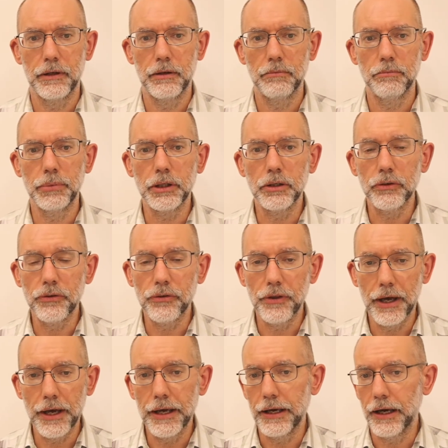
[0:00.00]
because
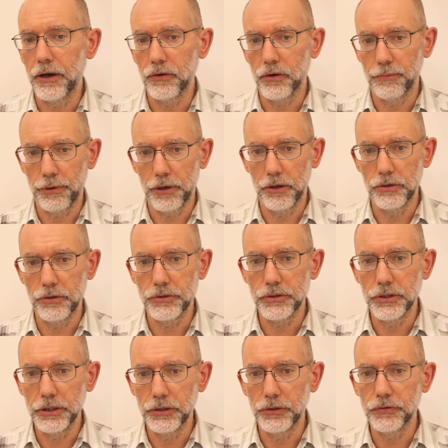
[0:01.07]
they are opposed to
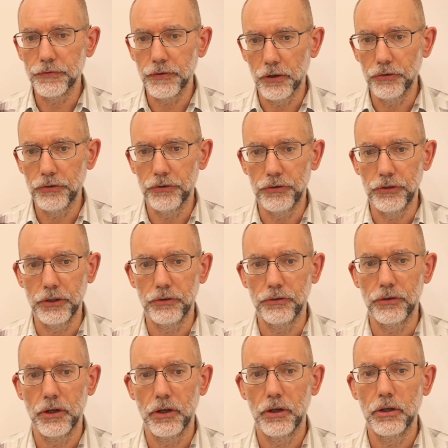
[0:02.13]
his falsities,
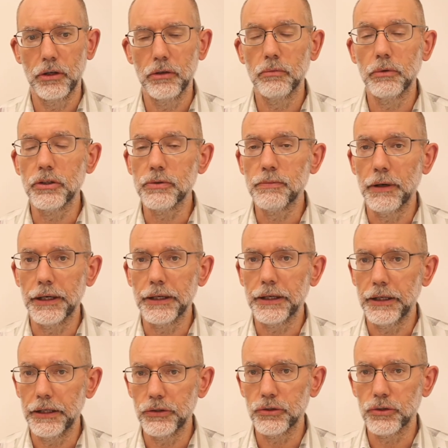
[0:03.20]
which make
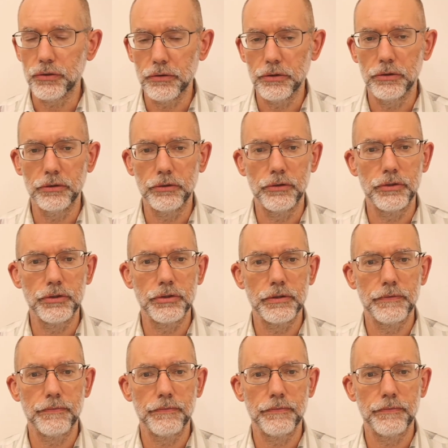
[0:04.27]
his truths.